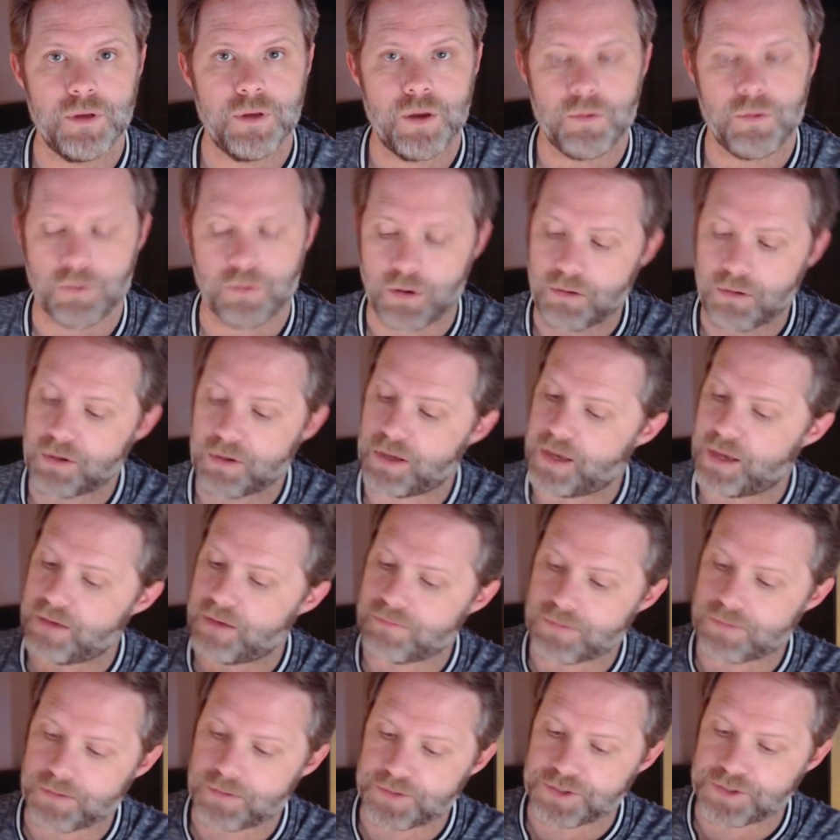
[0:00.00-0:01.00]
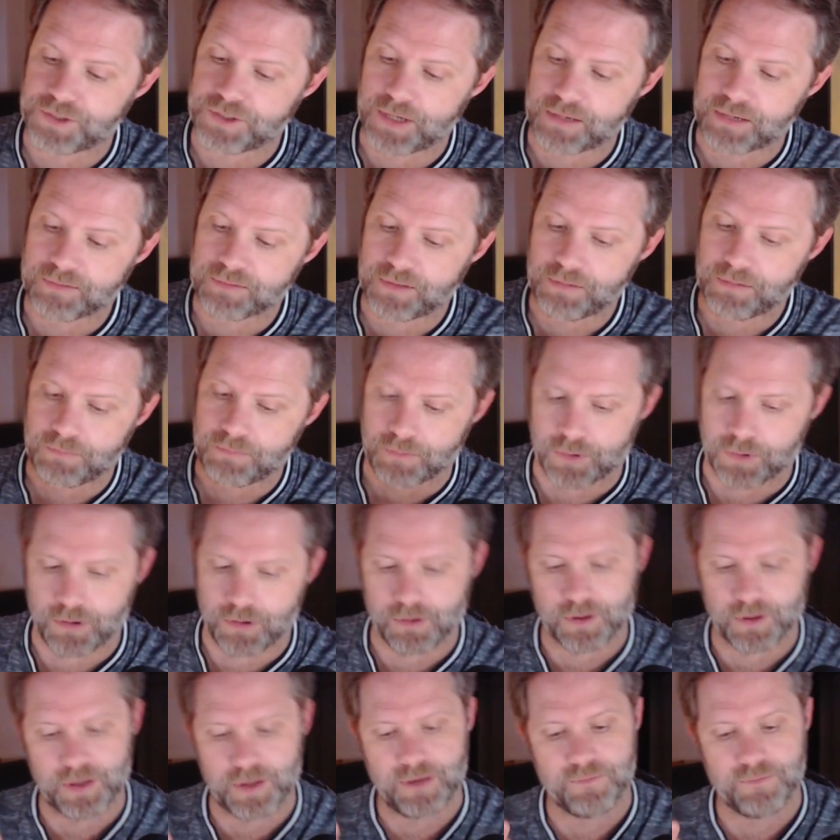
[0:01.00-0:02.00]
We're okay if we're rejected. We're
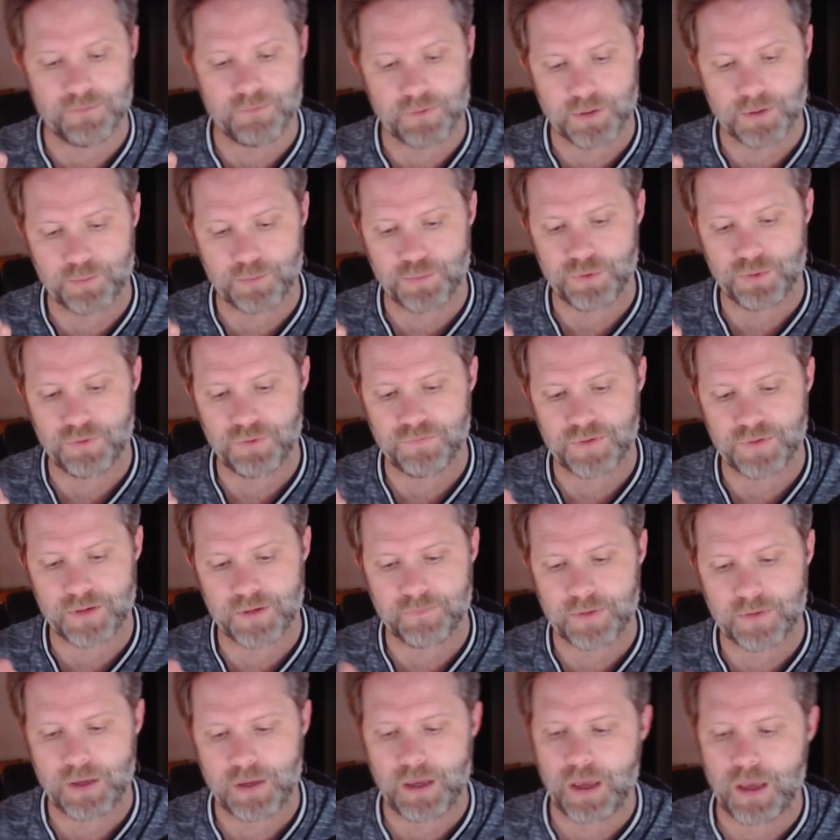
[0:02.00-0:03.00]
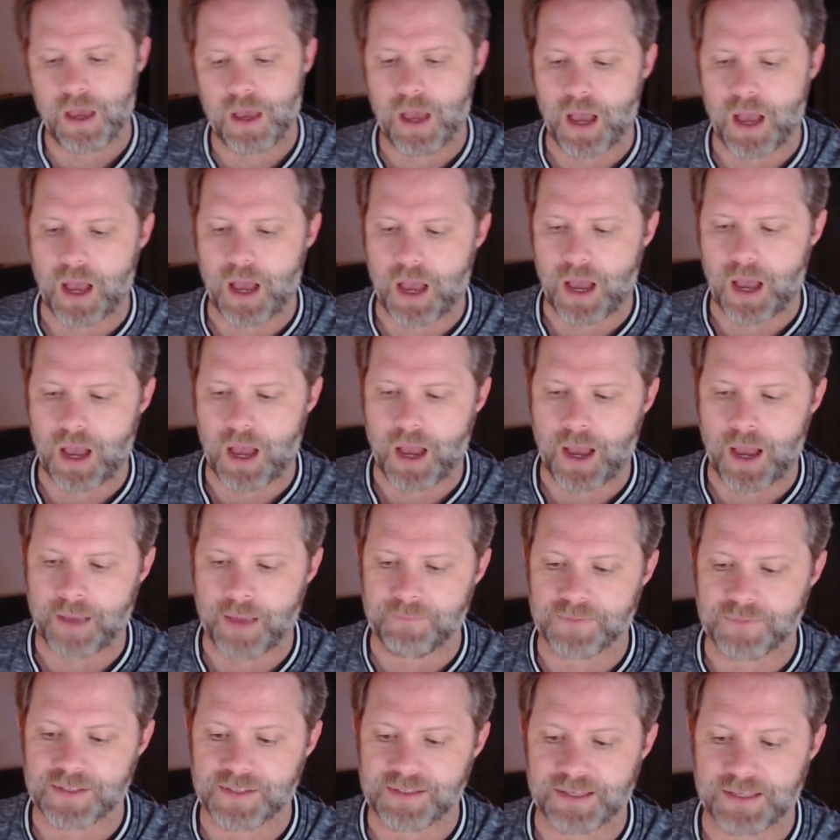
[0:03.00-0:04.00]
okay if we're approved of.
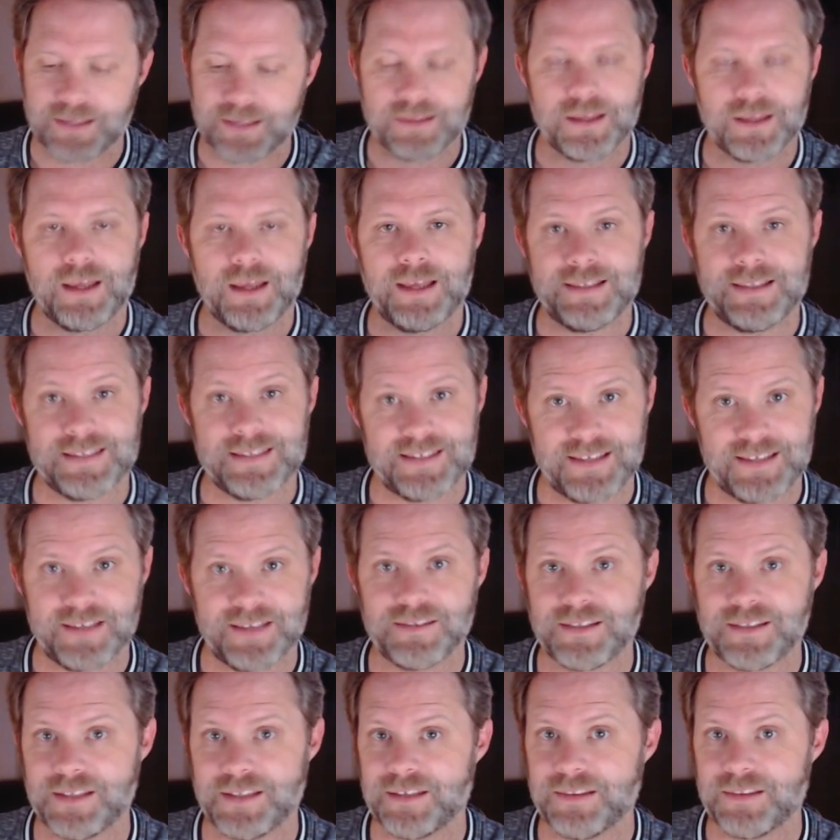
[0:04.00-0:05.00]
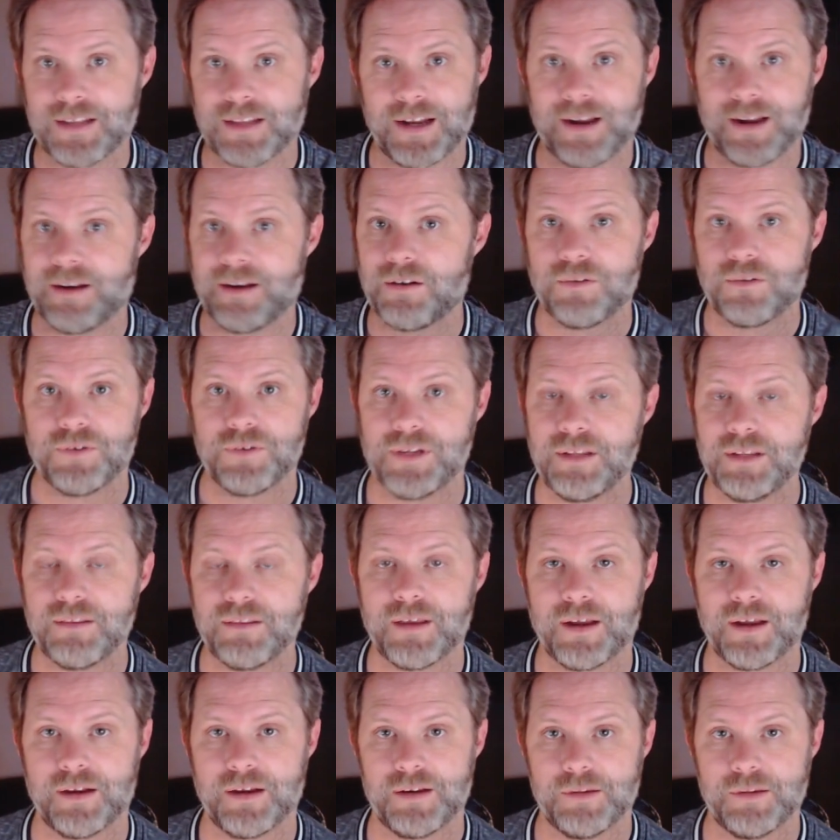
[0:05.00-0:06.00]
I'm seeing that and sensing that I don't need
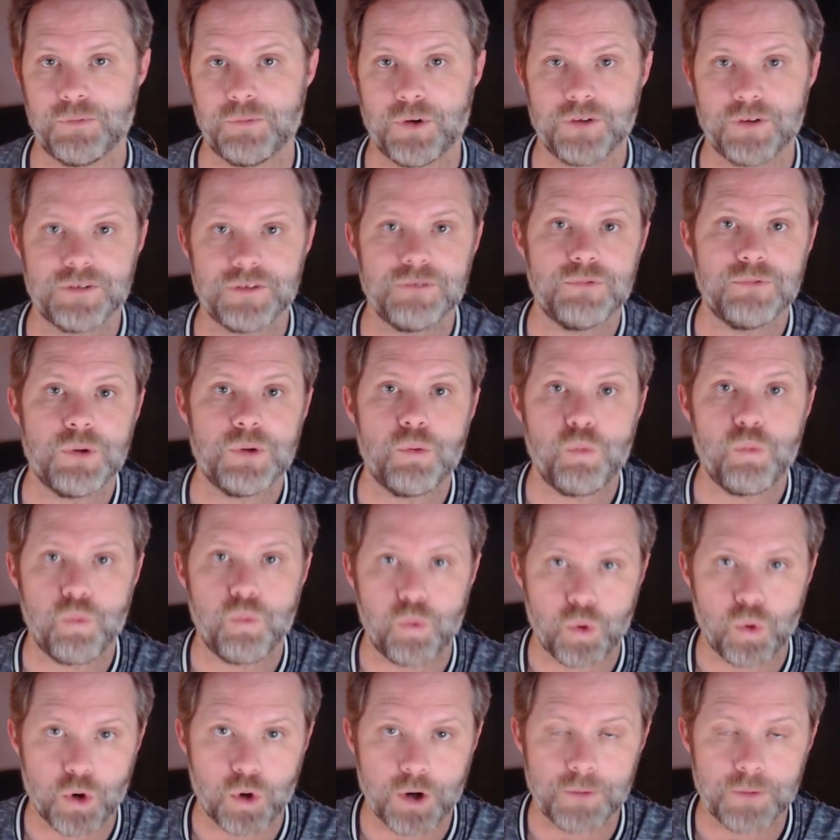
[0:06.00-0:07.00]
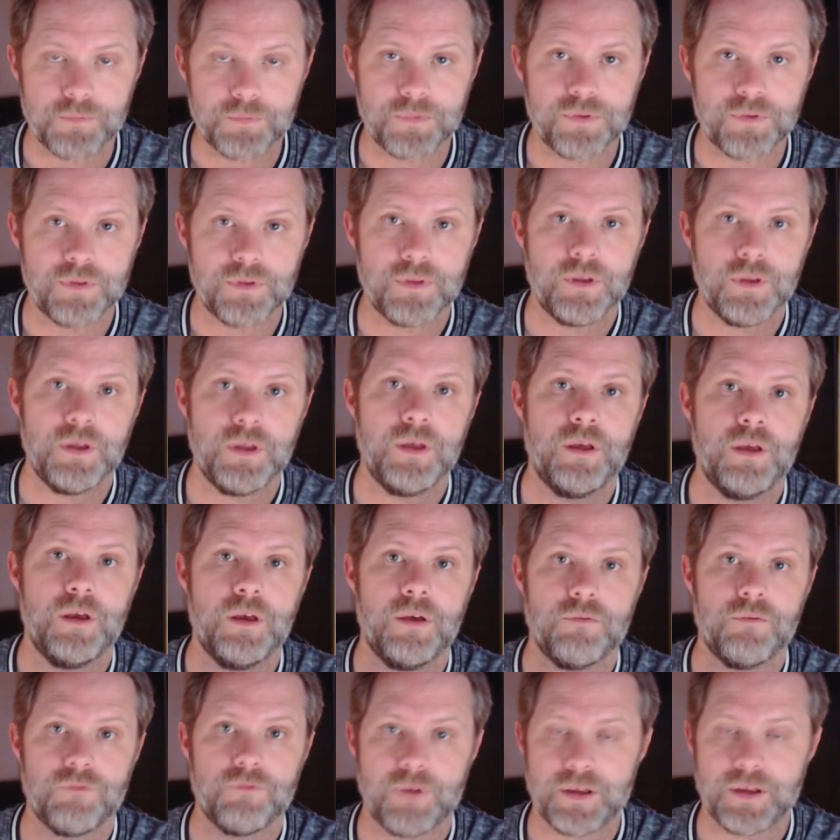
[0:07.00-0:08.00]
that anymore. It's a real warmth
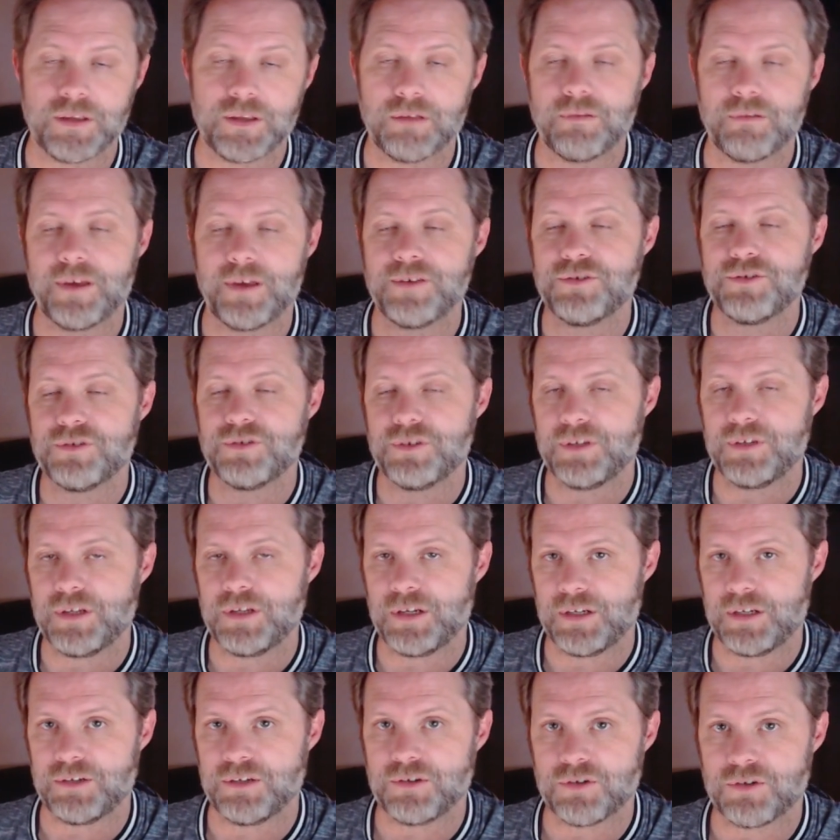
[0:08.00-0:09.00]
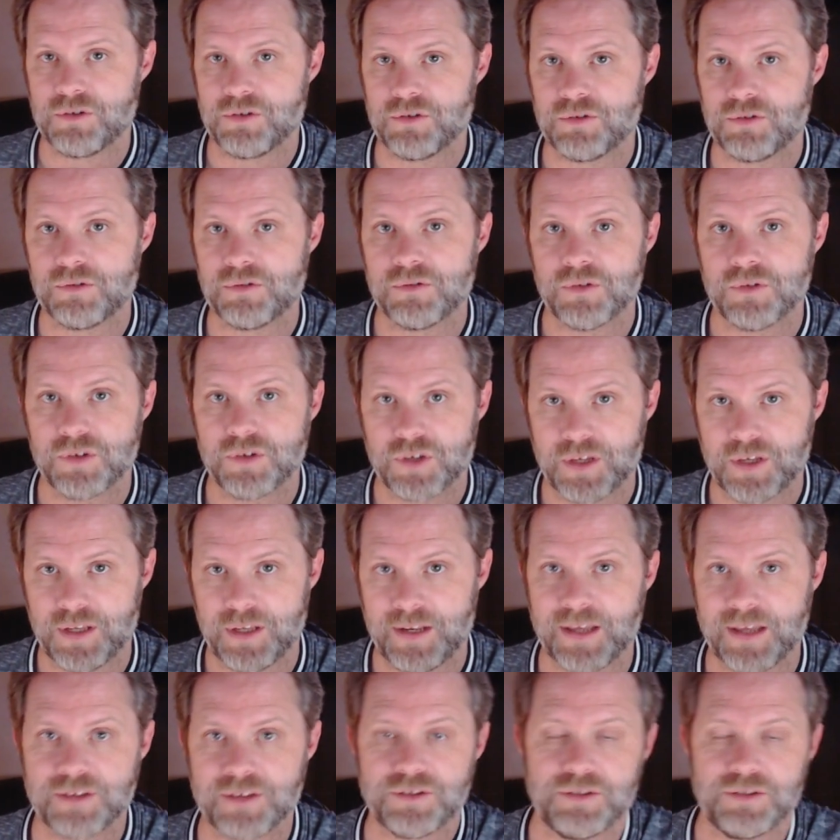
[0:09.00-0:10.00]
regulation and internal
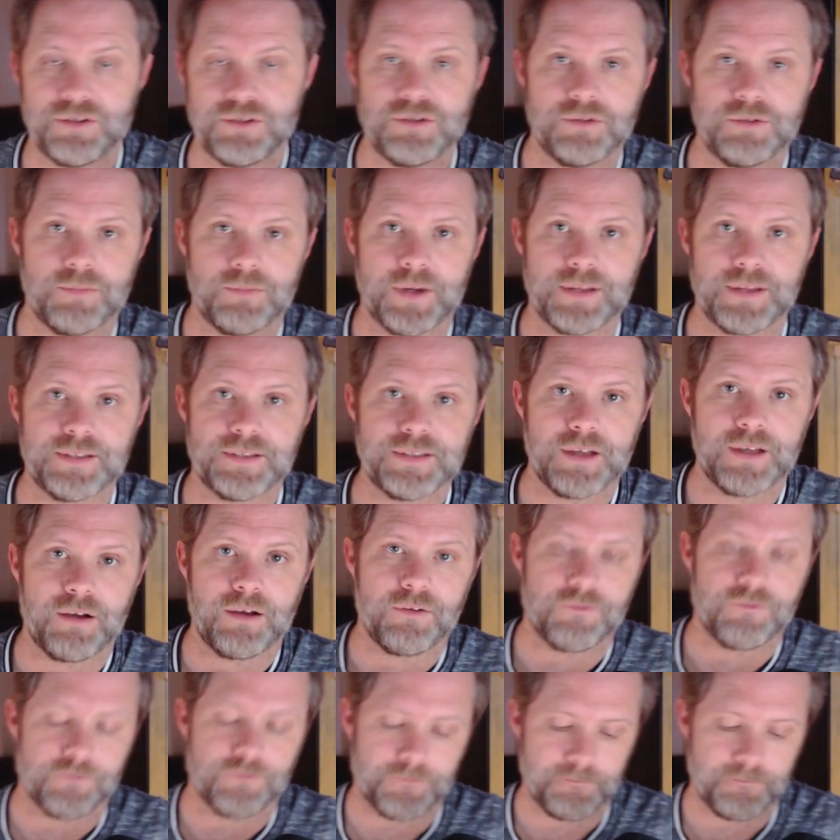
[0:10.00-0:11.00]
connection to myself.